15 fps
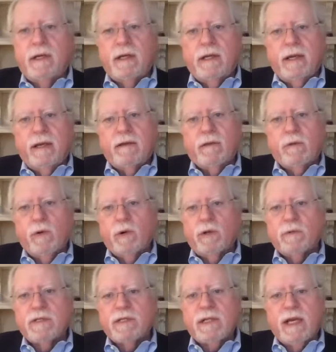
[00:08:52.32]
you know, the world
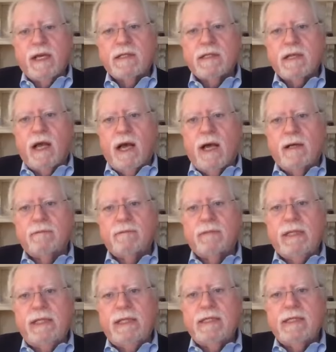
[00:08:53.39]
was a nice, calm,
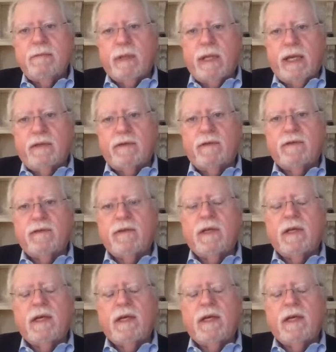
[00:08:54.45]
easy place